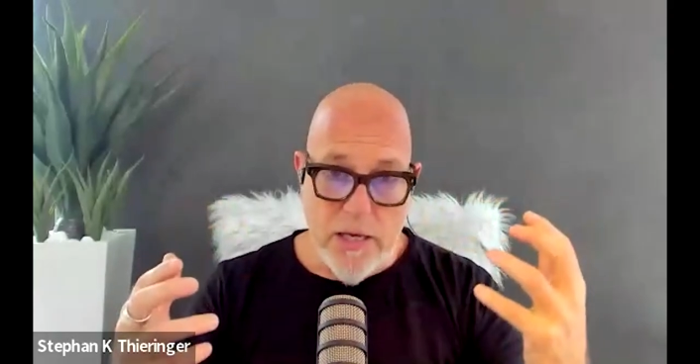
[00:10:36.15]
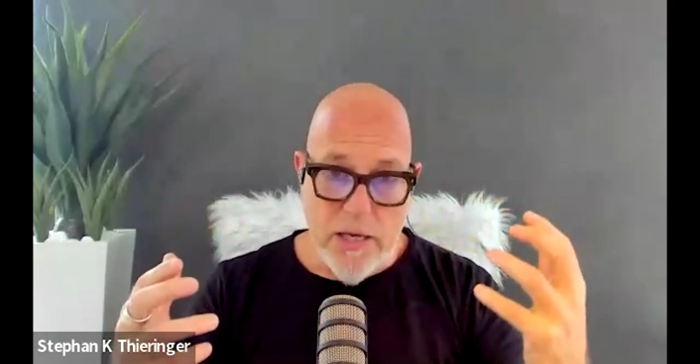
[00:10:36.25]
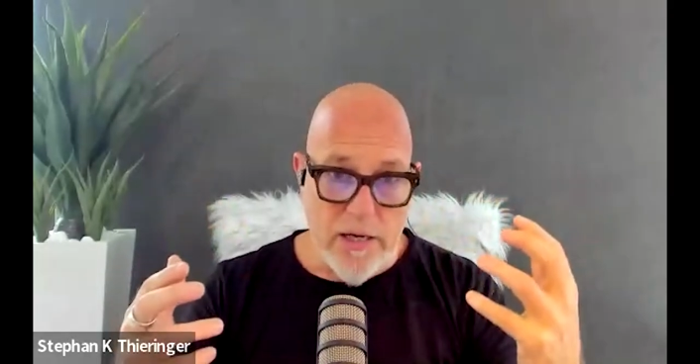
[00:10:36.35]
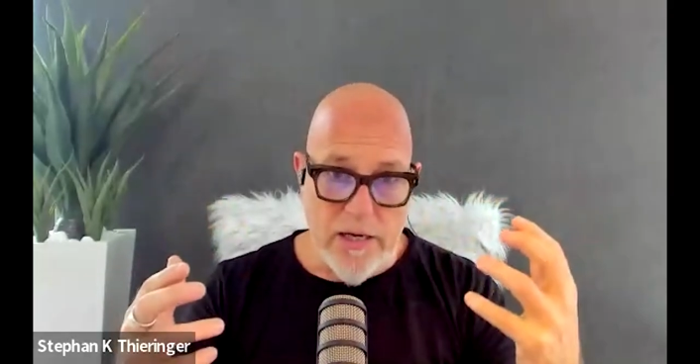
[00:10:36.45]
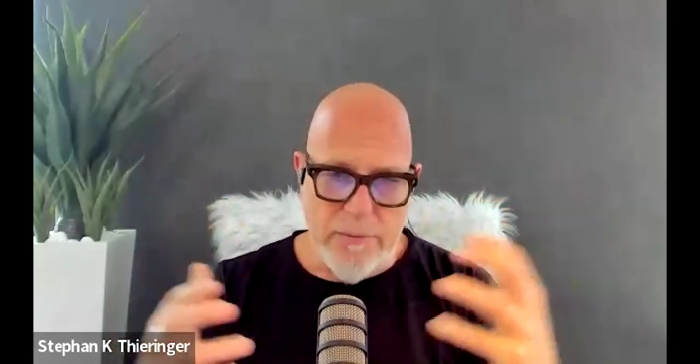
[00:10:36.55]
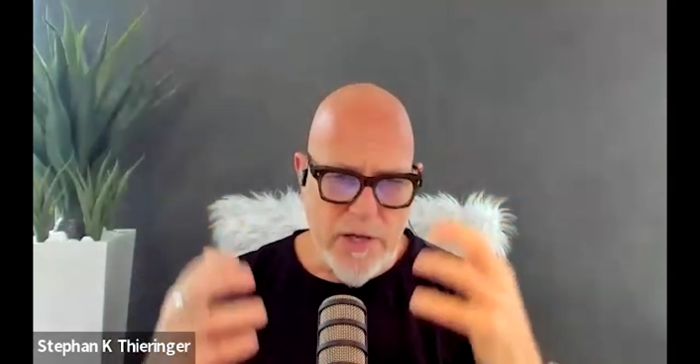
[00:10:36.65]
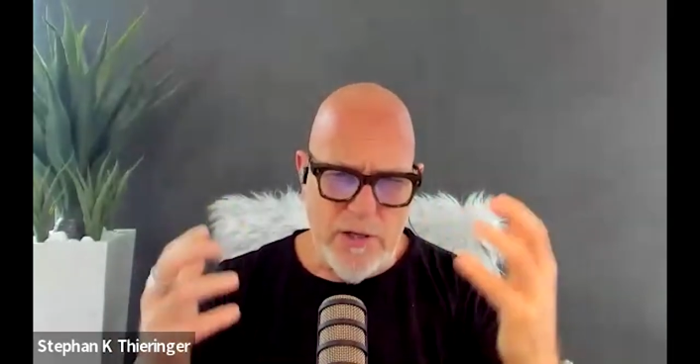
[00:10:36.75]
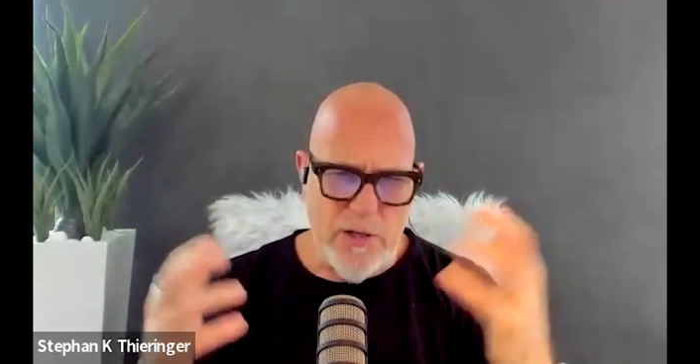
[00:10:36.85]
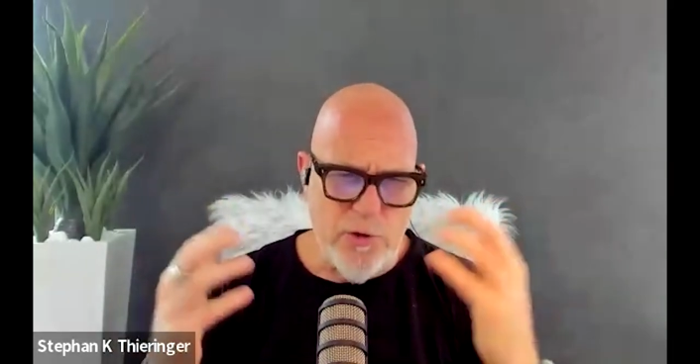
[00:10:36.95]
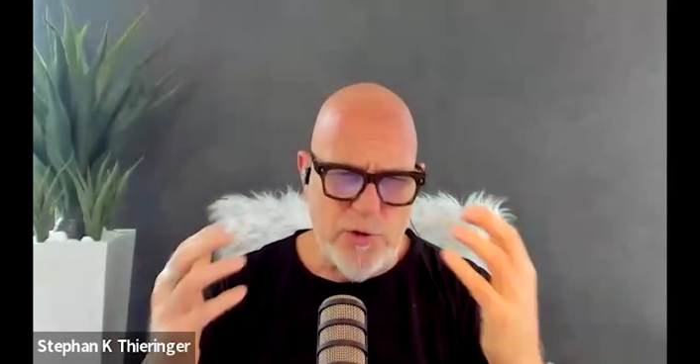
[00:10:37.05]
And I'm not a
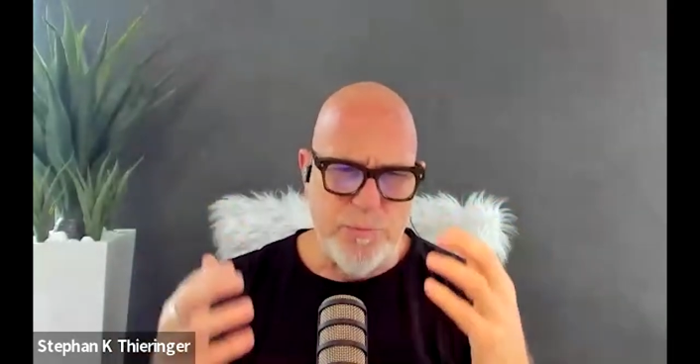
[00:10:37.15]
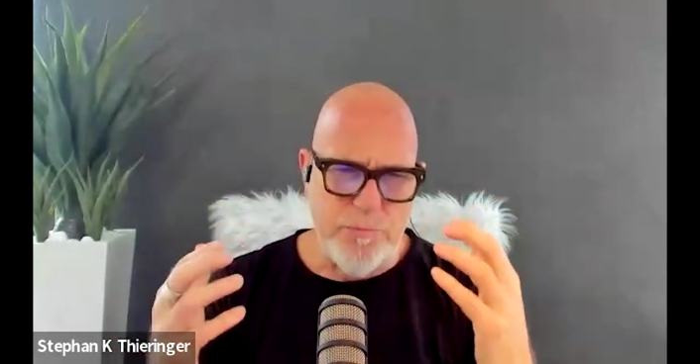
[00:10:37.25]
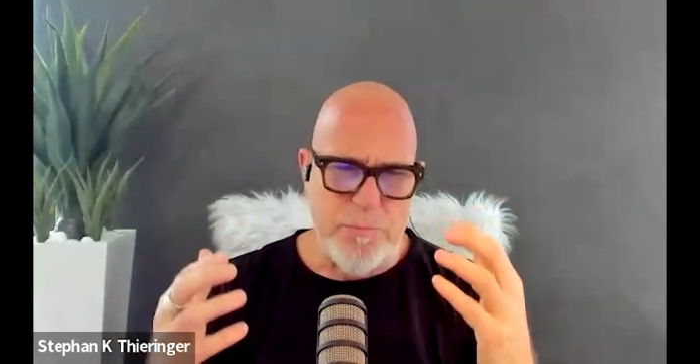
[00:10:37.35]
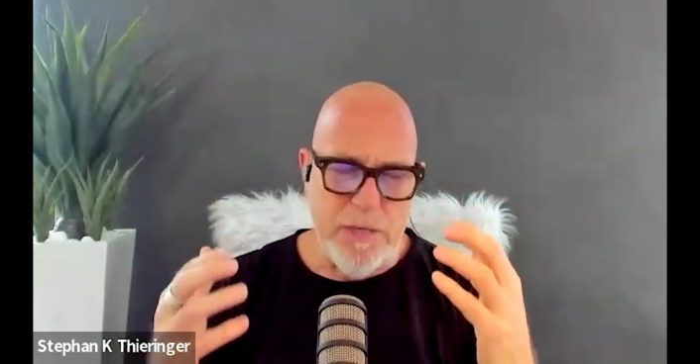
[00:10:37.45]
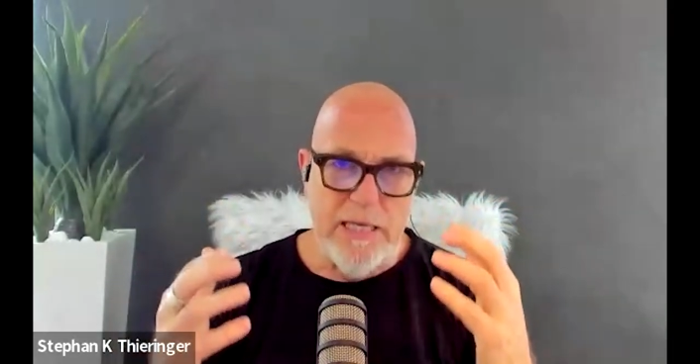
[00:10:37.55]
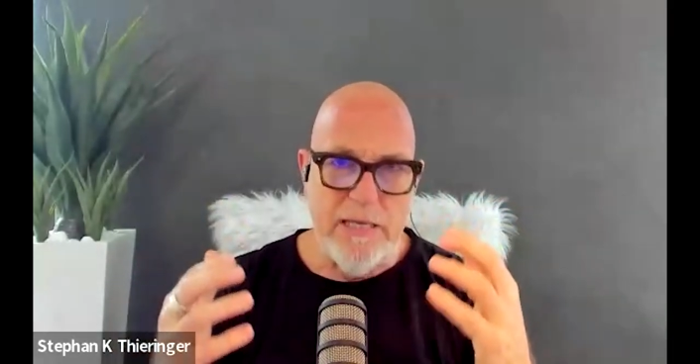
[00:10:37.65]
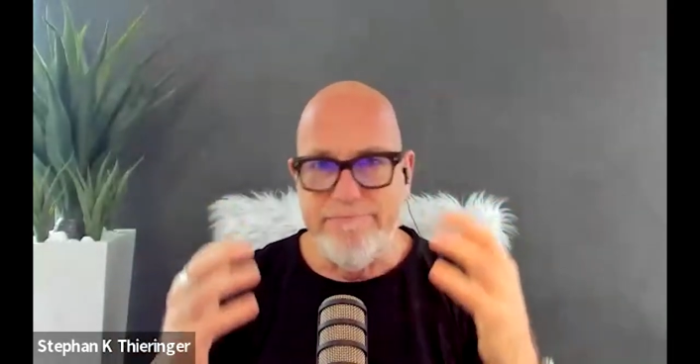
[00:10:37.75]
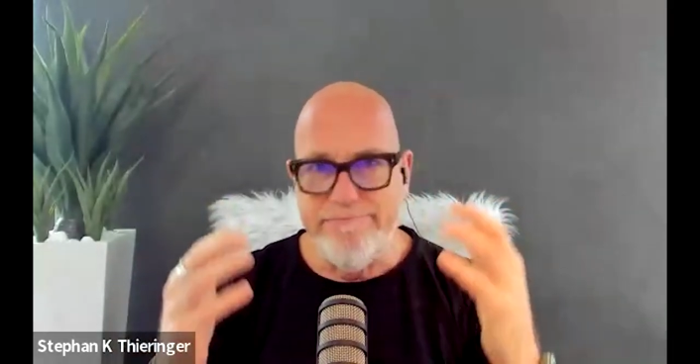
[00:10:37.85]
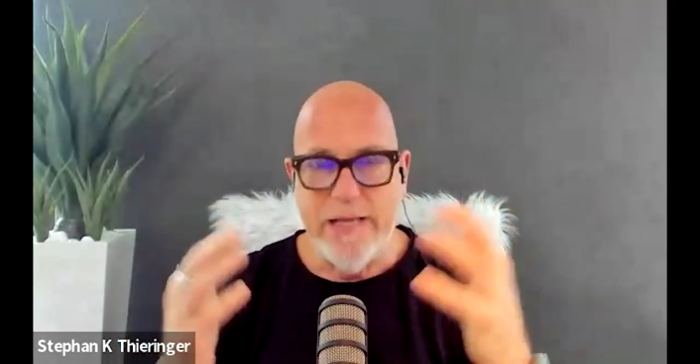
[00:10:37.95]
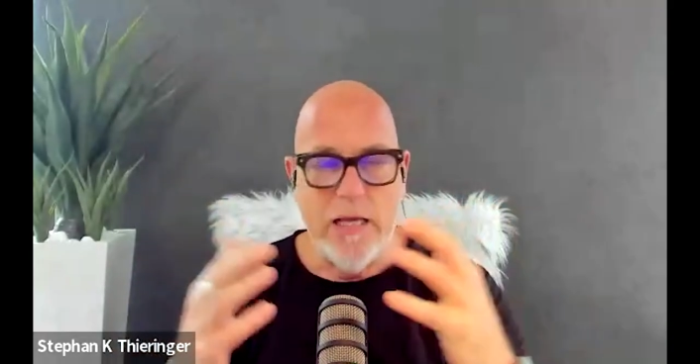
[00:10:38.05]
huge, let
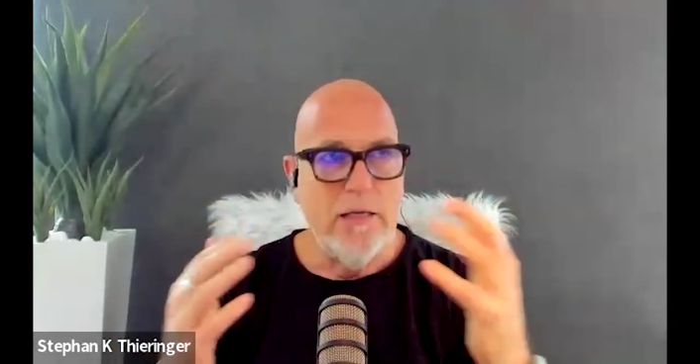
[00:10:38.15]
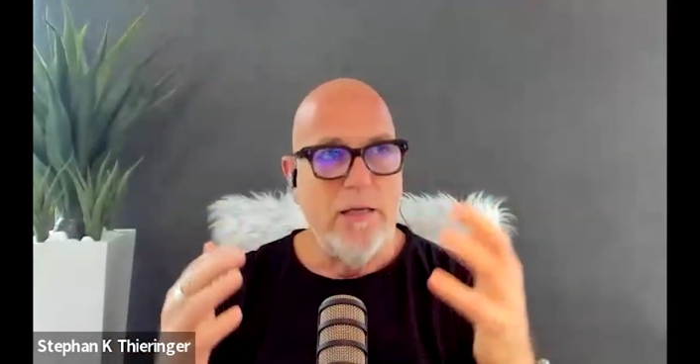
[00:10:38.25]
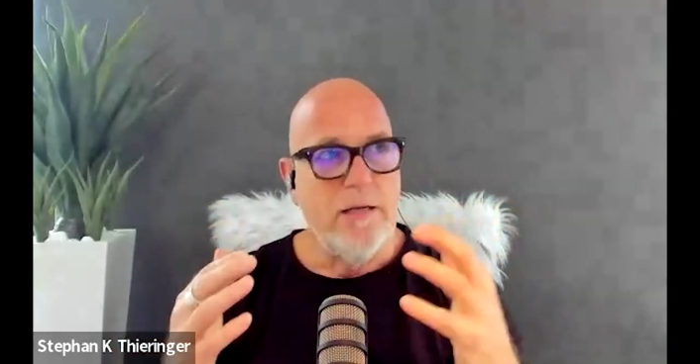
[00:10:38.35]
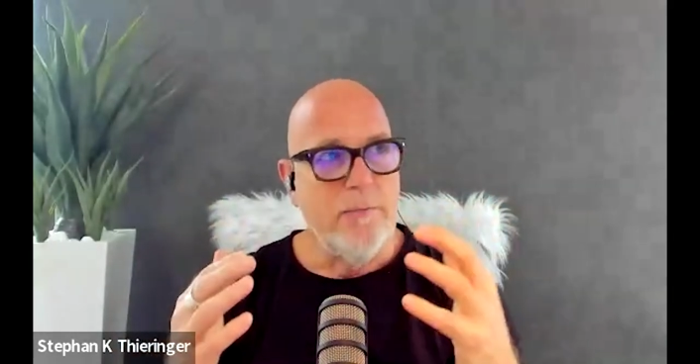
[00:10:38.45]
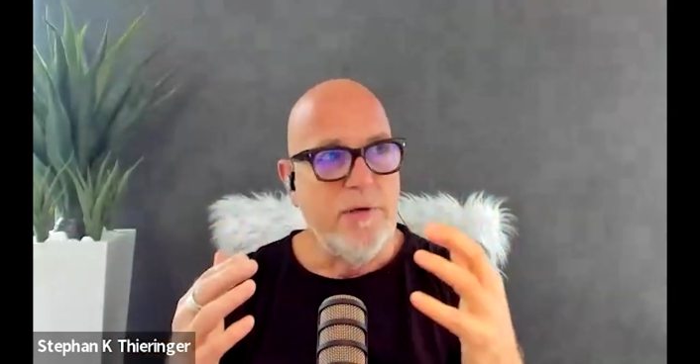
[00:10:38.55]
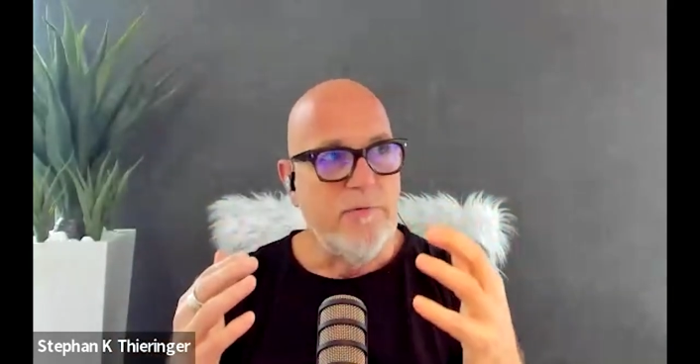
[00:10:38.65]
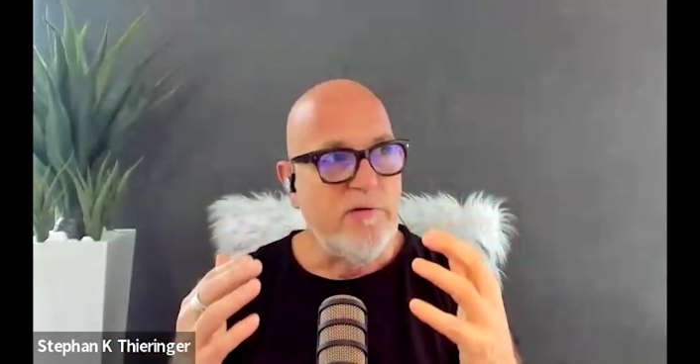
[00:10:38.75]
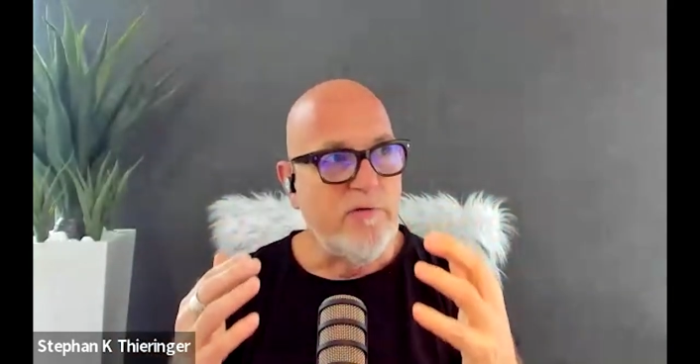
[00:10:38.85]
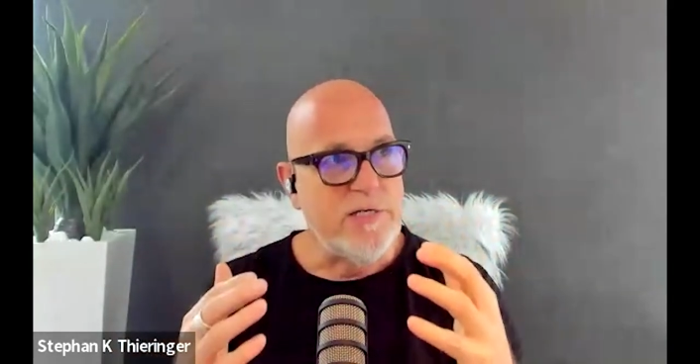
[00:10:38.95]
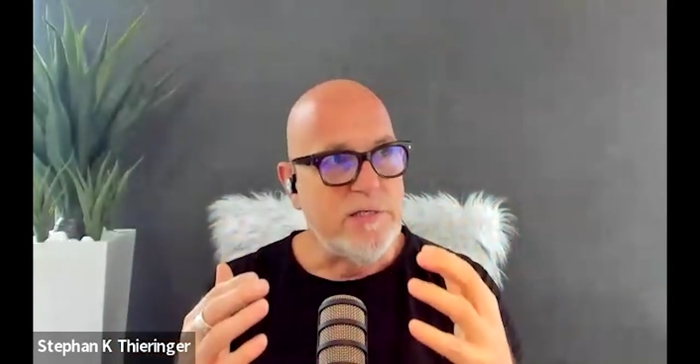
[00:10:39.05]
me
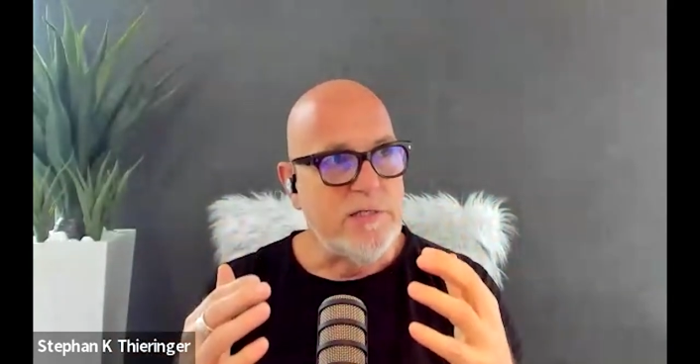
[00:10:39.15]
rephrase this.